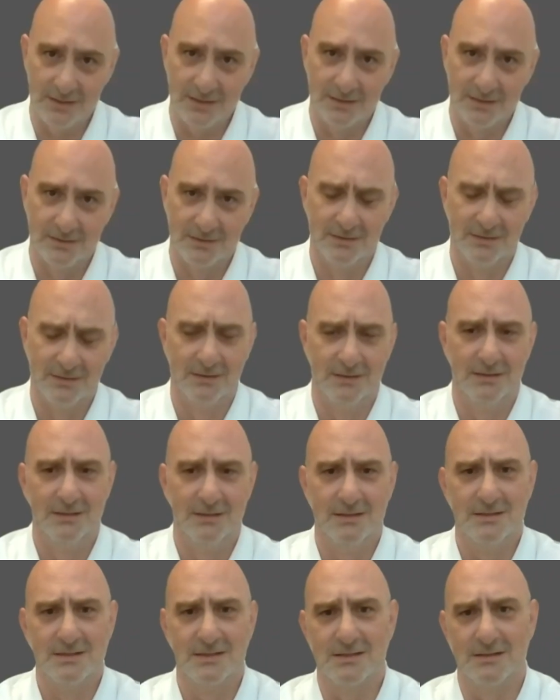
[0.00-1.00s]
today,
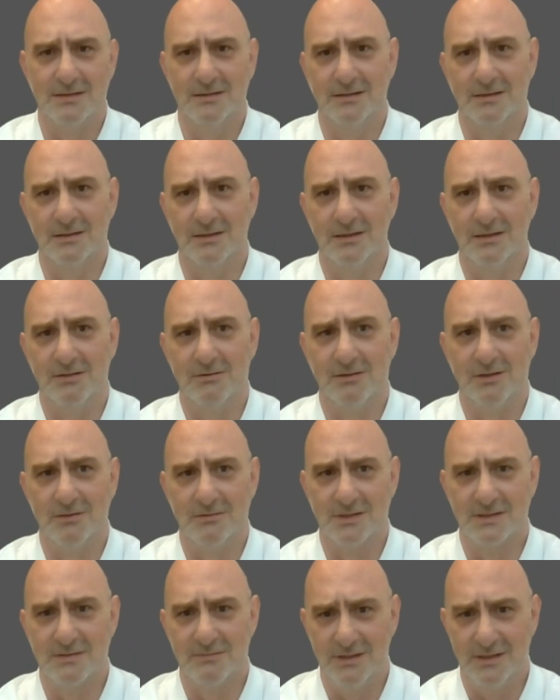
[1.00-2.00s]

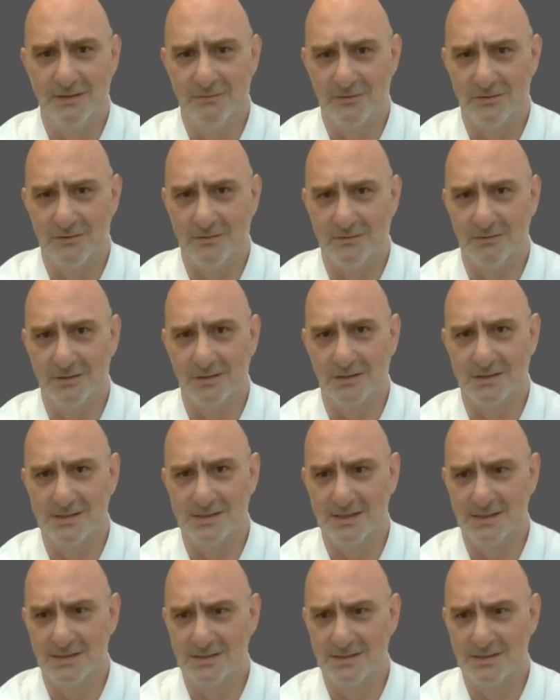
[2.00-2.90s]
I was there for what,